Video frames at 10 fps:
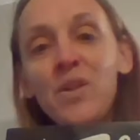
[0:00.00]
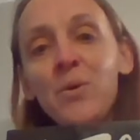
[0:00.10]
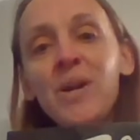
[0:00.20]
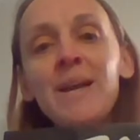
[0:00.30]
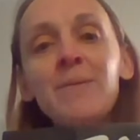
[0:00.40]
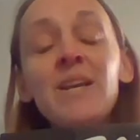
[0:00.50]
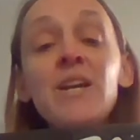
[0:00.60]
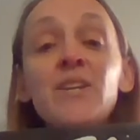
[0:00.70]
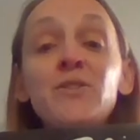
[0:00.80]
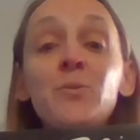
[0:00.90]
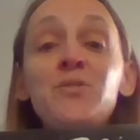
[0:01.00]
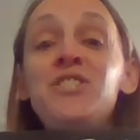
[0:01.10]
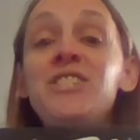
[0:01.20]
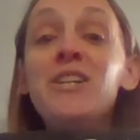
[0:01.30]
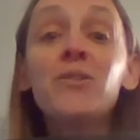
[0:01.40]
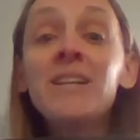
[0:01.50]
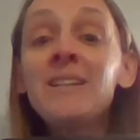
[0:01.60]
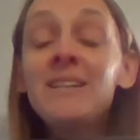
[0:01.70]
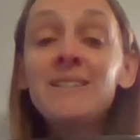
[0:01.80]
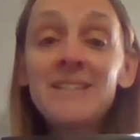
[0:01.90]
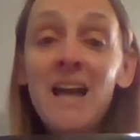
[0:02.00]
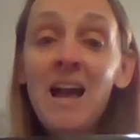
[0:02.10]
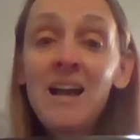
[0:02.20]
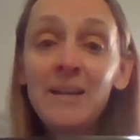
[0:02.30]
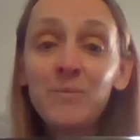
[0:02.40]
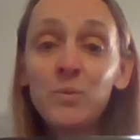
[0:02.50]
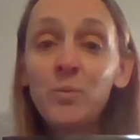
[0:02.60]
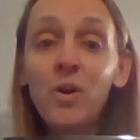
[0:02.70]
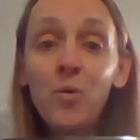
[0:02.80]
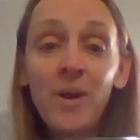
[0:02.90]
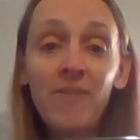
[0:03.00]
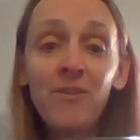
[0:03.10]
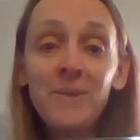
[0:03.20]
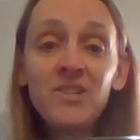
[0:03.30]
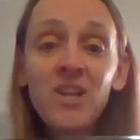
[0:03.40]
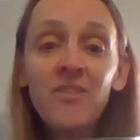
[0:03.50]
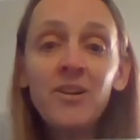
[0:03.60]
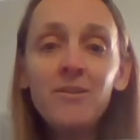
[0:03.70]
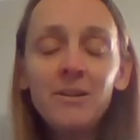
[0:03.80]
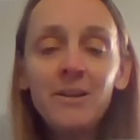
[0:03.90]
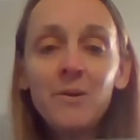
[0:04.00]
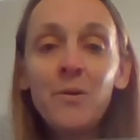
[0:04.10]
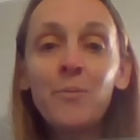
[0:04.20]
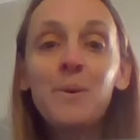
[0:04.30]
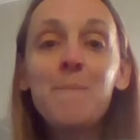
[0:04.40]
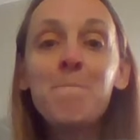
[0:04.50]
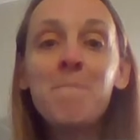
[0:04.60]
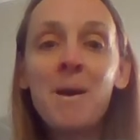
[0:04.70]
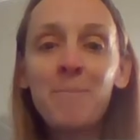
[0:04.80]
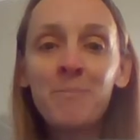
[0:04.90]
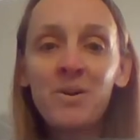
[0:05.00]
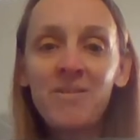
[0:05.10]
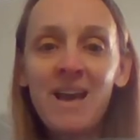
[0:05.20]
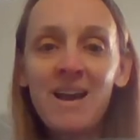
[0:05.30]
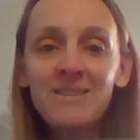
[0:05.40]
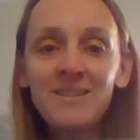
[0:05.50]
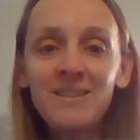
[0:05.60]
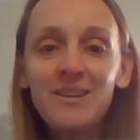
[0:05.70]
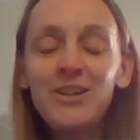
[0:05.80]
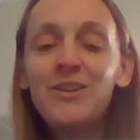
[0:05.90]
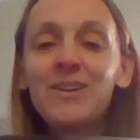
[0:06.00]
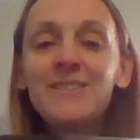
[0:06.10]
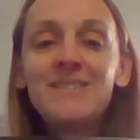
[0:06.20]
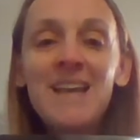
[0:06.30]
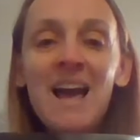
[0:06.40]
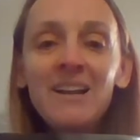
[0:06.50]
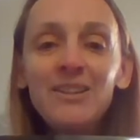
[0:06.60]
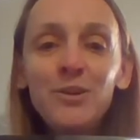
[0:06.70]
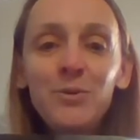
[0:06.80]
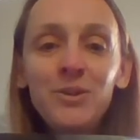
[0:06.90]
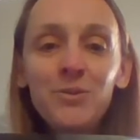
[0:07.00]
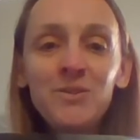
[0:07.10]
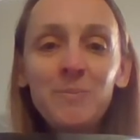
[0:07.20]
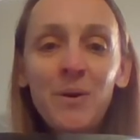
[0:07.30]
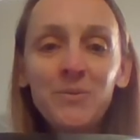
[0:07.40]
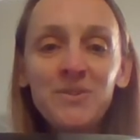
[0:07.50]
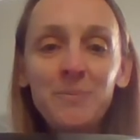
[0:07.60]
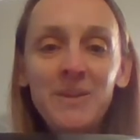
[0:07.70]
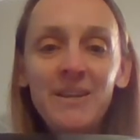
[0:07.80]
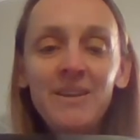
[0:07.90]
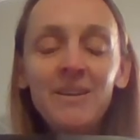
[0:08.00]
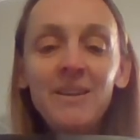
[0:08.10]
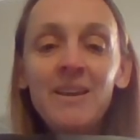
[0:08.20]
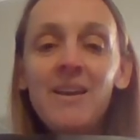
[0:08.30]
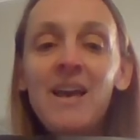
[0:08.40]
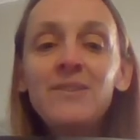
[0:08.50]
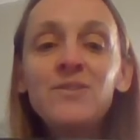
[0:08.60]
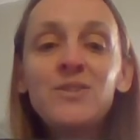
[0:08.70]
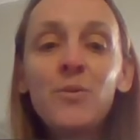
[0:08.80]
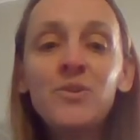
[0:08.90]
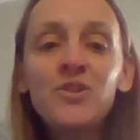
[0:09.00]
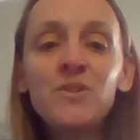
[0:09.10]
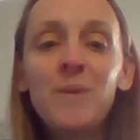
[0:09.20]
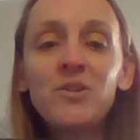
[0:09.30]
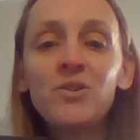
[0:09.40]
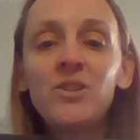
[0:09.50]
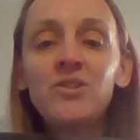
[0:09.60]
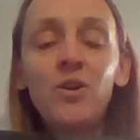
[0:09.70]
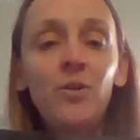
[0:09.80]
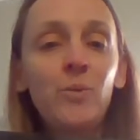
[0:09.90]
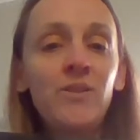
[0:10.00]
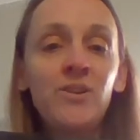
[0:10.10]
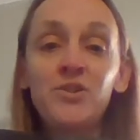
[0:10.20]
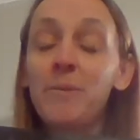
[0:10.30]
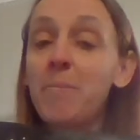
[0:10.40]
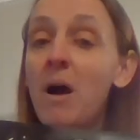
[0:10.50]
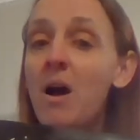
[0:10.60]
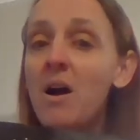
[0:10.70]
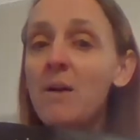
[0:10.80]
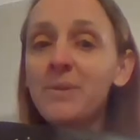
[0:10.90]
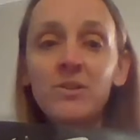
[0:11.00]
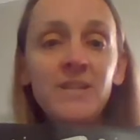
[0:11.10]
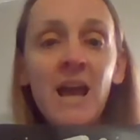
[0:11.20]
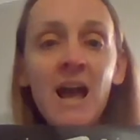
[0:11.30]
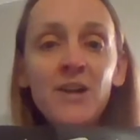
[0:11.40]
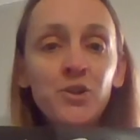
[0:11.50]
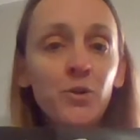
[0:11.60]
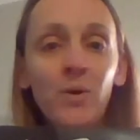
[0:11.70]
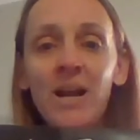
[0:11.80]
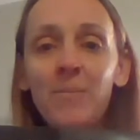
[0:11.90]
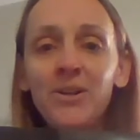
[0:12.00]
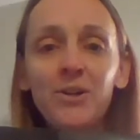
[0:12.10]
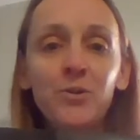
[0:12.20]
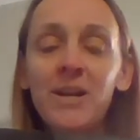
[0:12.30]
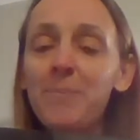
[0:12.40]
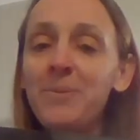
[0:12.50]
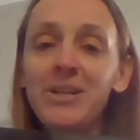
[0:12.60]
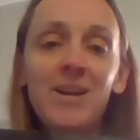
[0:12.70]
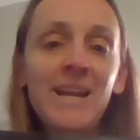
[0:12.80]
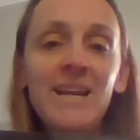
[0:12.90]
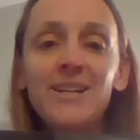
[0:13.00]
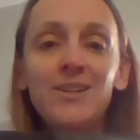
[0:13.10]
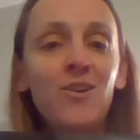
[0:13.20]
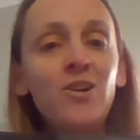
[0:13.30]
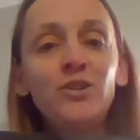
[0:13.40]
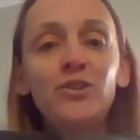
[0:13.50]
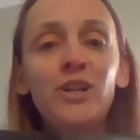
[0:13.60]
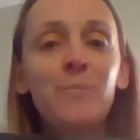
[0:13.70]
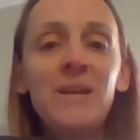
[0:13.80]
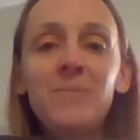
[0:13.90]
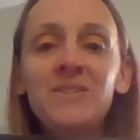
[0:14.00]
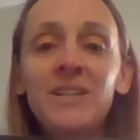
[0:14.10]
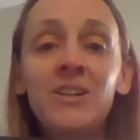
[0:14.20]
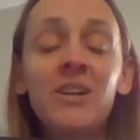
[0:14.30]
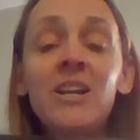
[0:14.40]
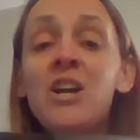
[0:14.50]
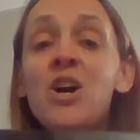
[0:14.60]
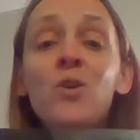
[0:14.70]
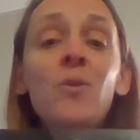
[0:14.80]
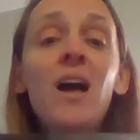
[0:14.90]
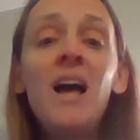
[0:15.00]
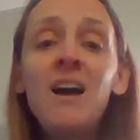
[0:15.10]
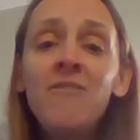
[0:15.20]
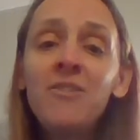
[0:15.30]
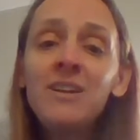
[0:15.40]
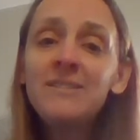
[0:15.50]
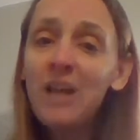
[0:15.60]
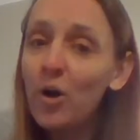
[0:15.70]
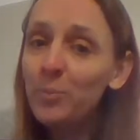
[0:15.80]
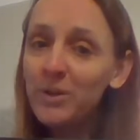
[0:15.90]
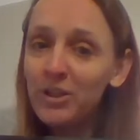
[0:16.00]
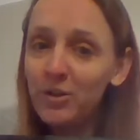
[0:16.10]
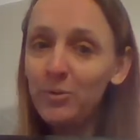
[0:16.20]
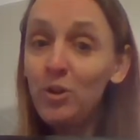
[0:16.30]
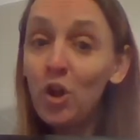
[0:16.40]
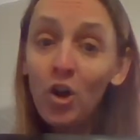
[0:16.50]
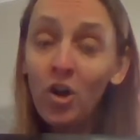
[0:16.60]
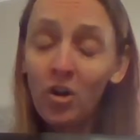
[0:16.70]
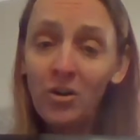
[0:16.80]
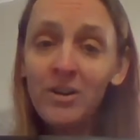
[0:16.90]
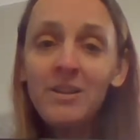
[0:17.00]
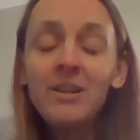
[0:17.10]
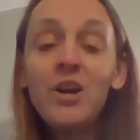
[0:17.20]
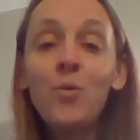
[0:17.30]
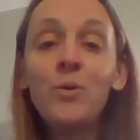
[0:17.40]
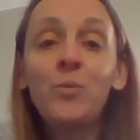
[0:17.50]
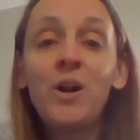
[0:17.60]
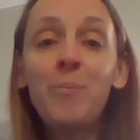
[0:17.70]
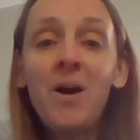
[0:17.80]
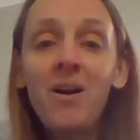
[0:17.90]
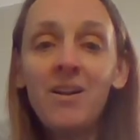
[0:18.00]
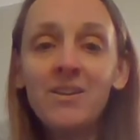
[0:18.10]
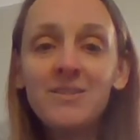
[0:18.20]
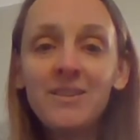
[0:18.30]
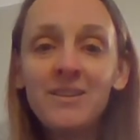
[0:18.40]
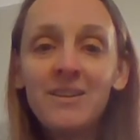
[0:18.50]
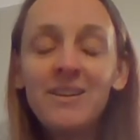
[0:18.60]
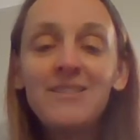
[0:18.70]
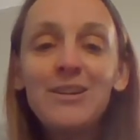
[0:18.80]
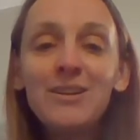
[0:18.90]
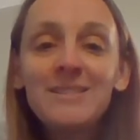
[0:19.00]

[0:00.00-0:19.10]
Okay, so during these times when we're away from each other, remember that. You're exactly who you're supposed to be. And so is your special adult, whether it's your mom, your dad, your grandma, your grandpa, your aunt, your uncle, your babysitter, whoever is helping you learn when we're apart, they're